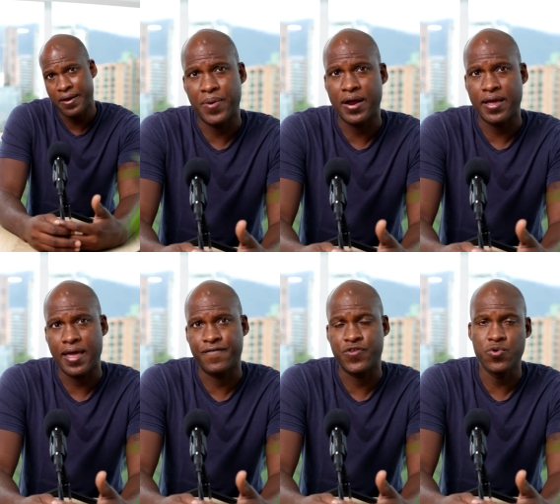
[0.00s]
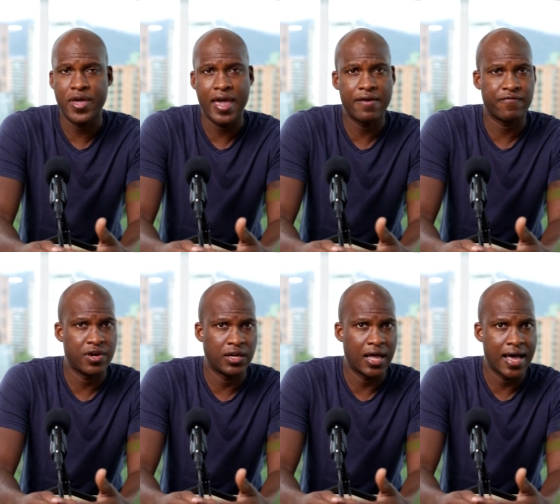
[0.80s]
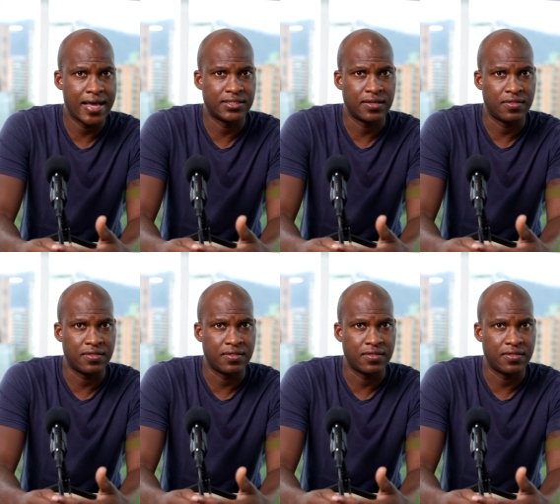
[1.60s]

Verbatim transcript: but if you can't realize